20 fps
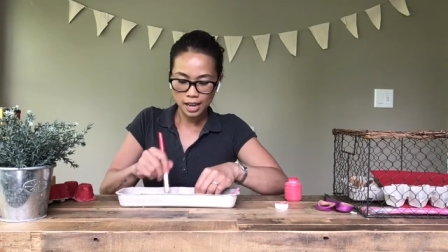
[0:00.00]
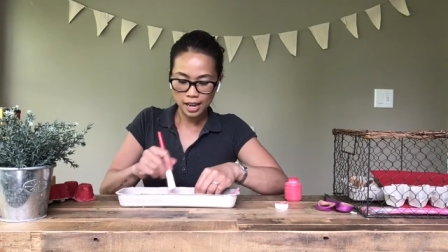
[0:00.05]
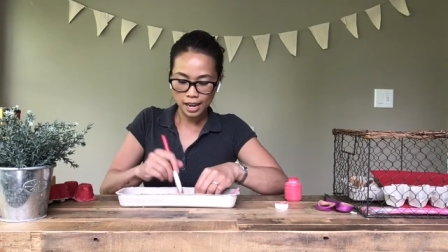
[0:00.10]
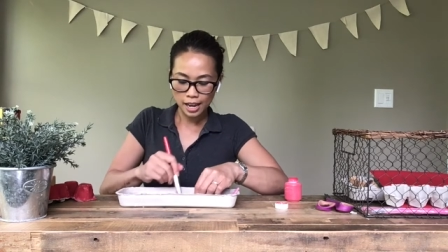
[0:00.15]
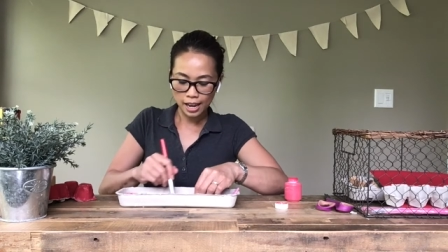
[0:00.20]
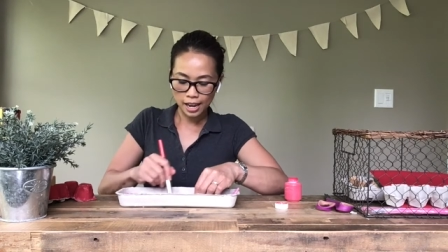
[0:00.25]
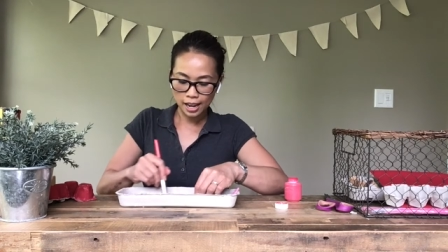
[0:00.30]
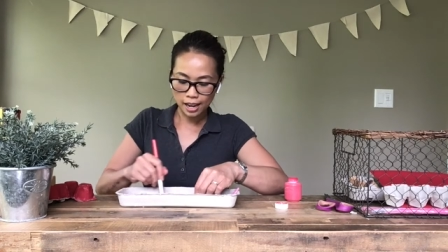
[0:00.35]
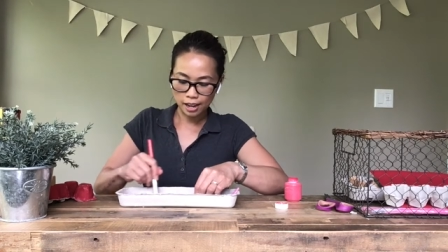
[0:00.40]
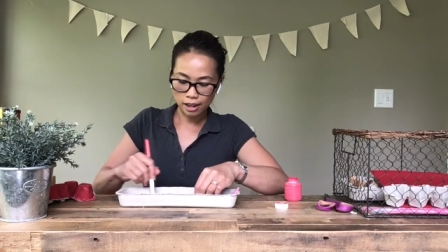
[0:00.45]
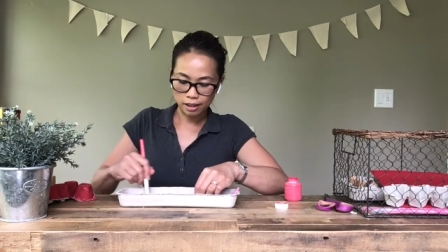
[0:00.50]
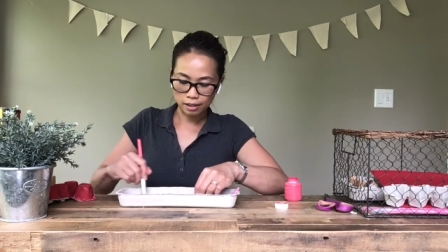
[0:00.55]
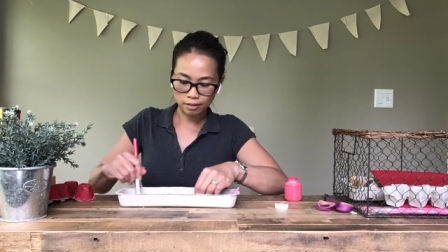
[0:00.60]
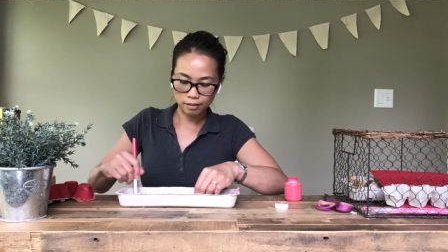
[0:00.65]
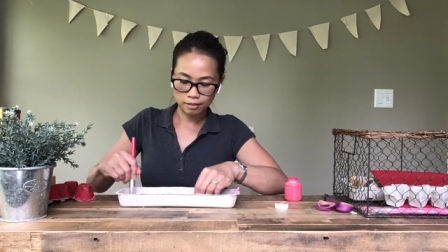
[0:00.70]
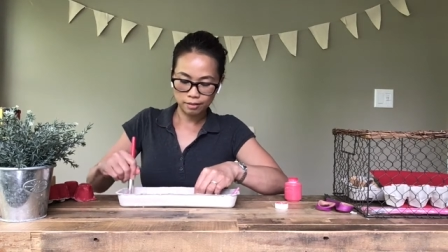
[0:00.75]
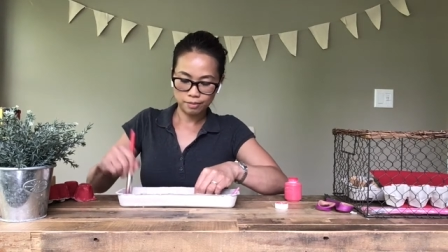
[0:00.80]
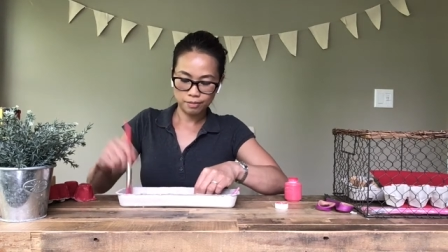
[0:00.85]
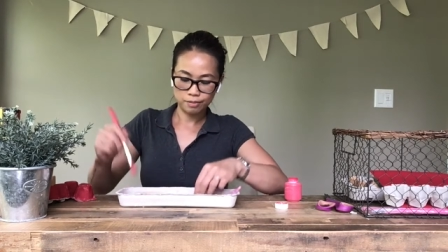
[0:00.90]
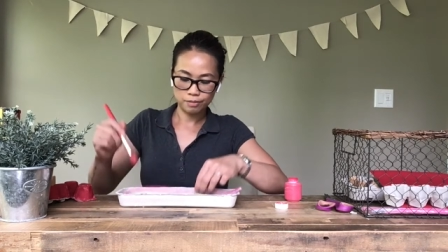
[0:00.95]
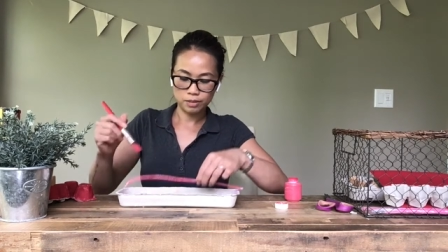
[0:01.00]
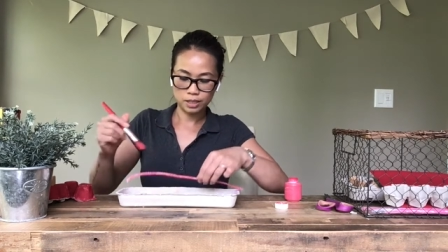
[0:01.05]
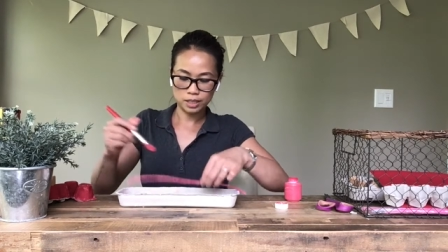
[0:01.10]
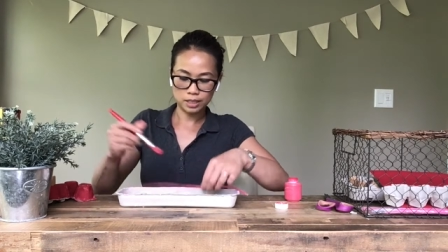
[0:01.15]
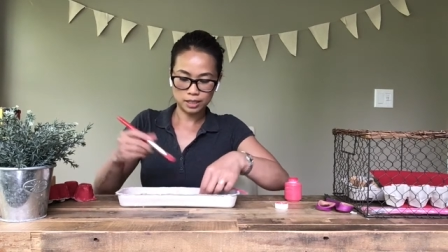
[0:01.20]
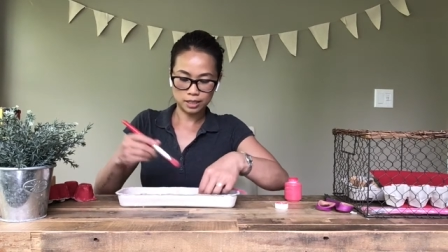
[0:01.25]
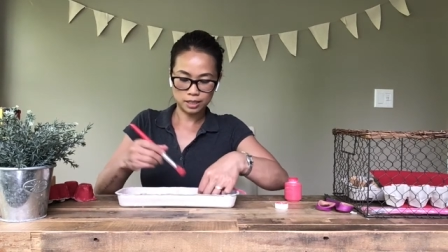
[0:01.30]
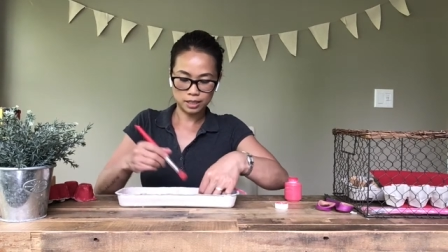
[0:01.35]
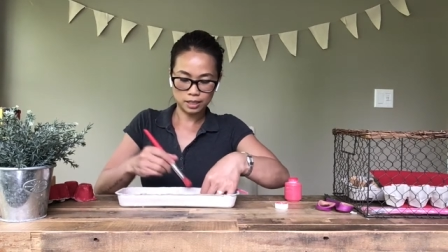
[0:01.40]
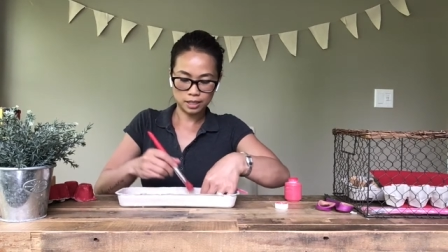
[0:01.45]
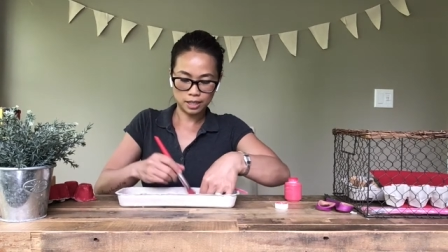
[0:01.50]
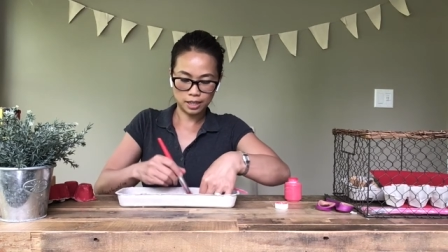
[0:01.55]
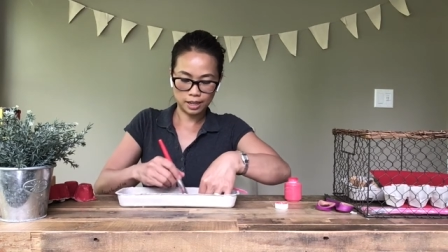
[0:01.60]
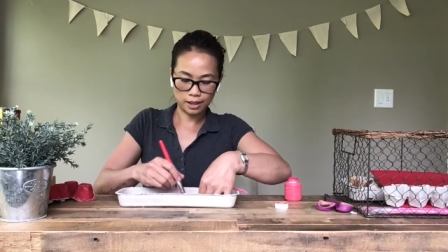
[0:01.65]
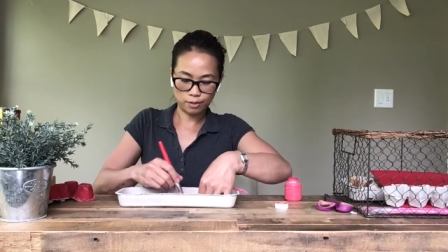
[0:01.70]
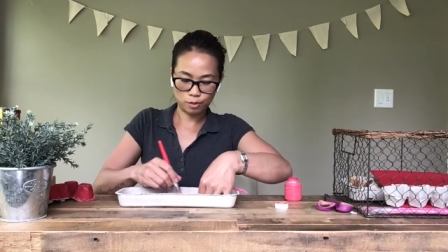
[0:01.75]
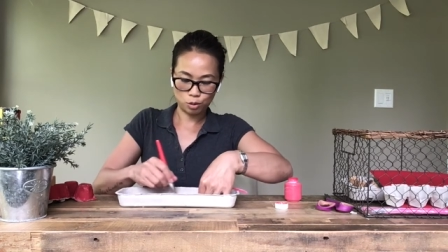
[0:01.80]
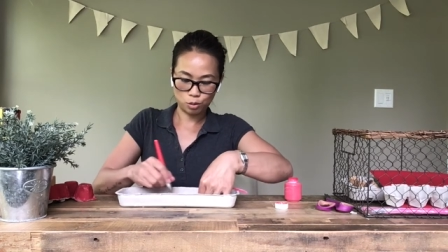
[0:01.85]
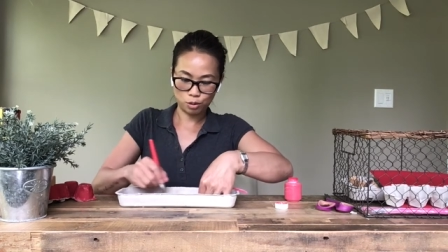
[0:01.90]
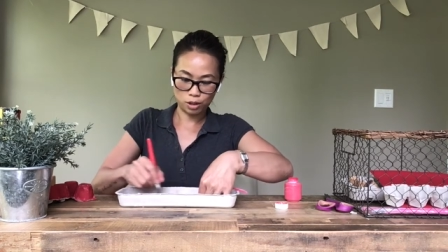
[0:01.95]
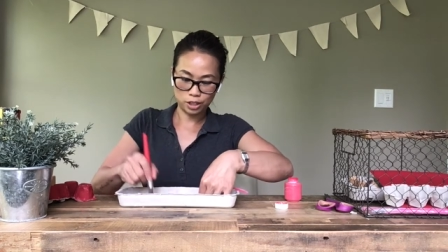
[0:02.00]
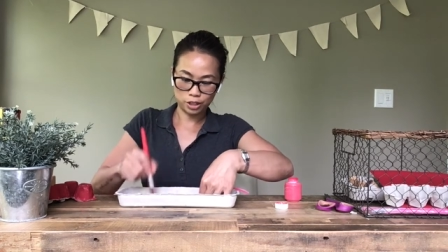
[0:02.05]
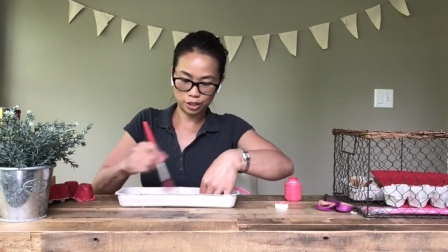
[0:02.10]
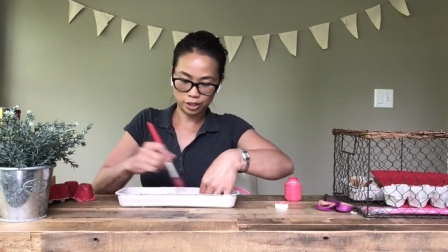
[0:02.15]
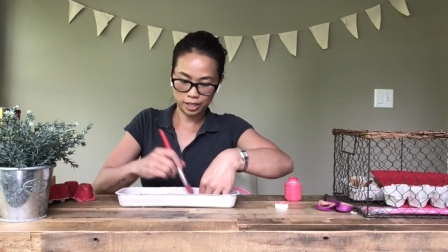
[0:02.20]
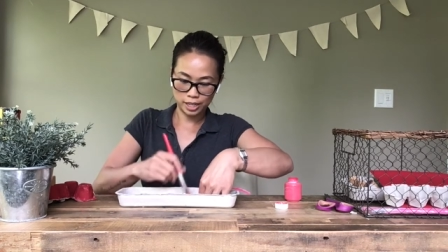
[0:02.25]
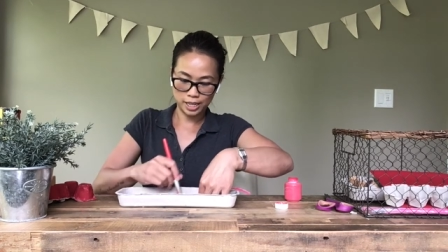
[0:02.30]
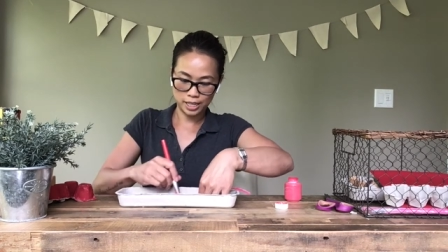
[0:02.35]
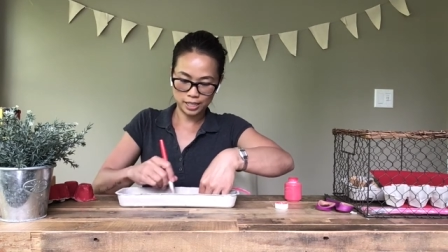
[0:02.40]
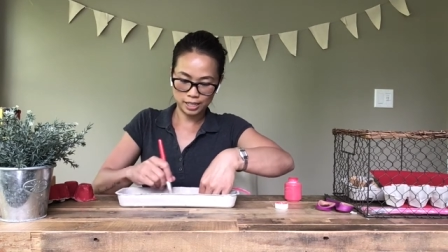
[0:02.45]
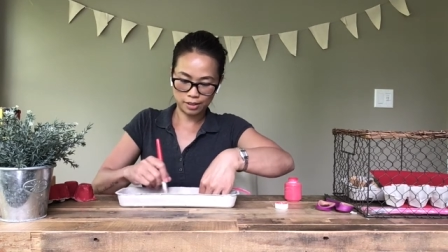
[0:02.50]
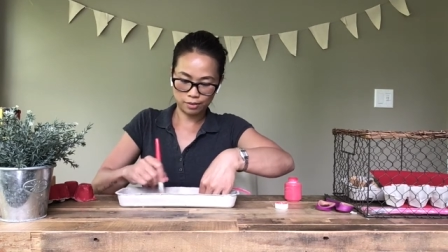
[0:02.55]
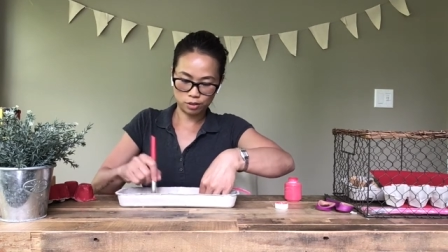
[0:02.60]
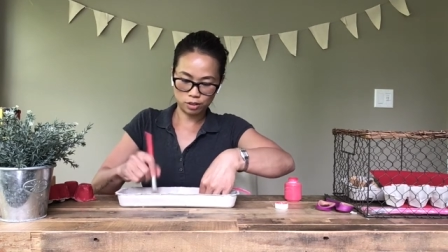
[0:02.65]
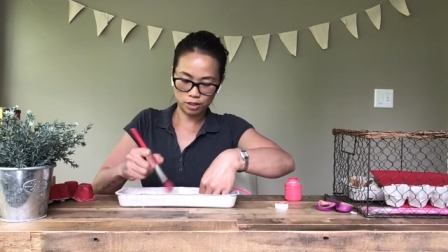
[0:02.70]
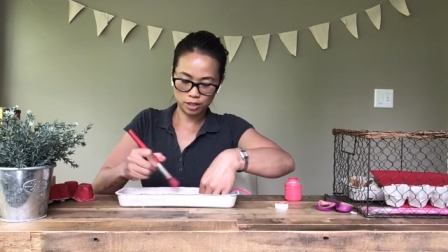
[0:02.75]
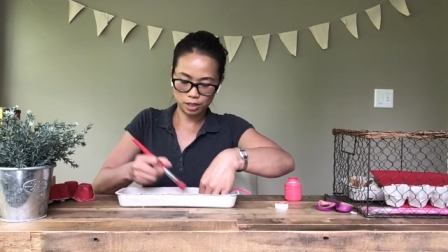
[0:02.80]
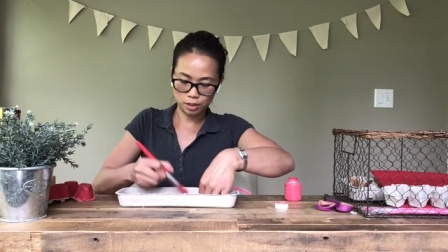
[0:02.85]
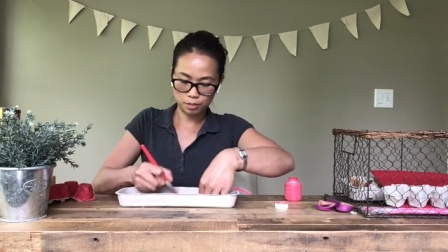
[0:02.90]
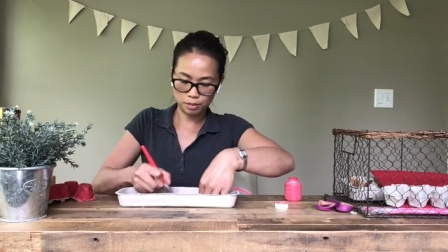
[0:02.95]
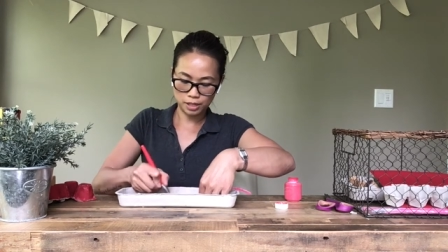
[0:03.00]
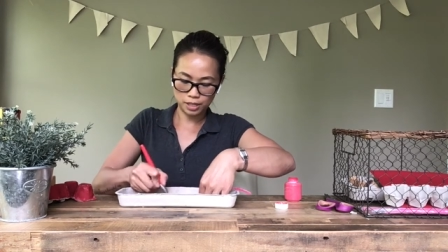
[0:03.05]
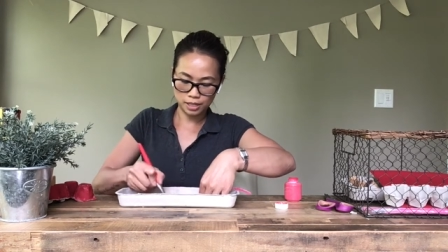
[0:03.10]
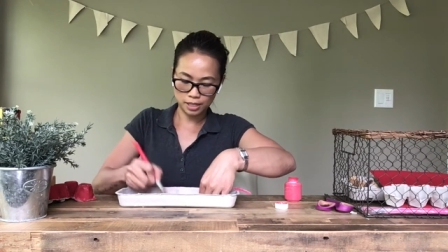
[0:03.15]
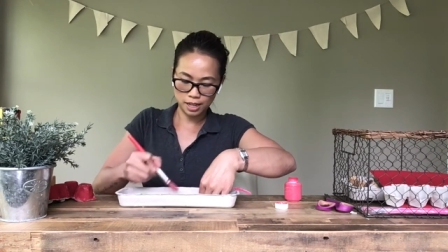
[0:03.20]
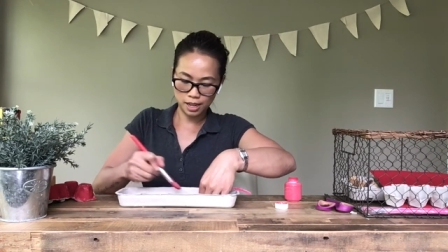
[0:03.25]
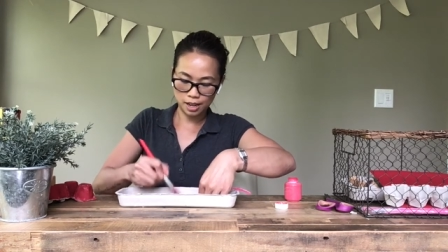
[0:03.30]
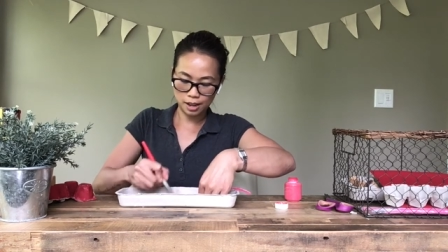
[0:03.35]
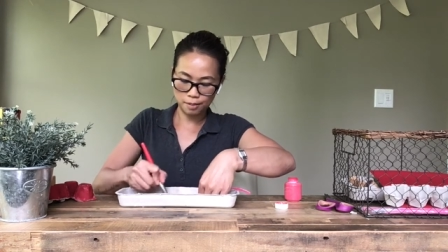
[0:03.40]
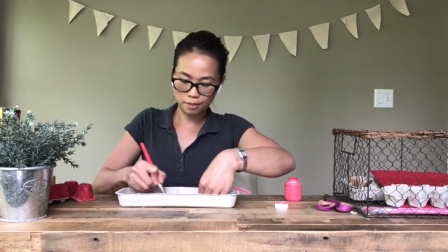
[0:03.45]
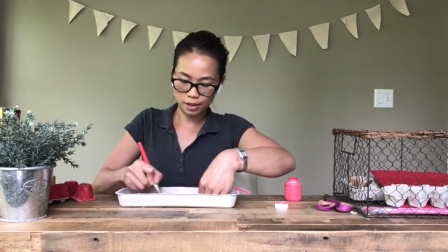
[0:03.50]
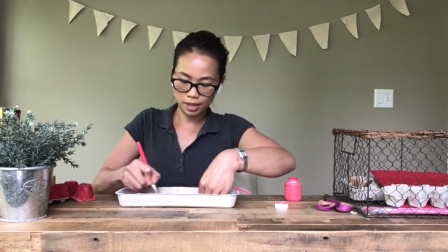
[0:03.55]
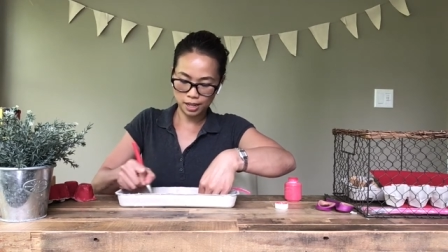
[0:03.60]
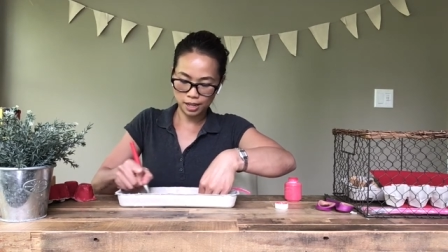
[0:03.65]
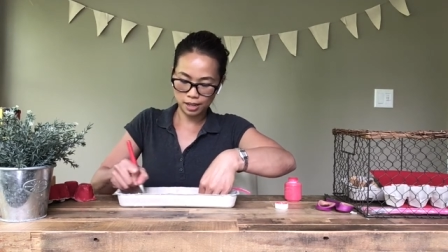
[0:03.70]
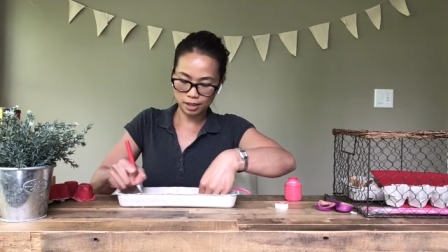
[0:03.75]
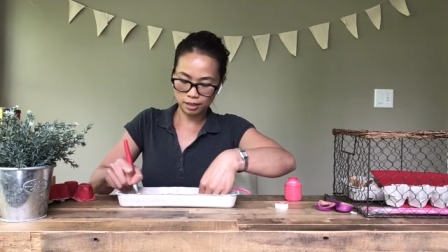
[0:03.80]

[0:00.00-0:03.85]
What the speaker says: And Miss Lynn's gonna have to wash her hands after this because I'm getting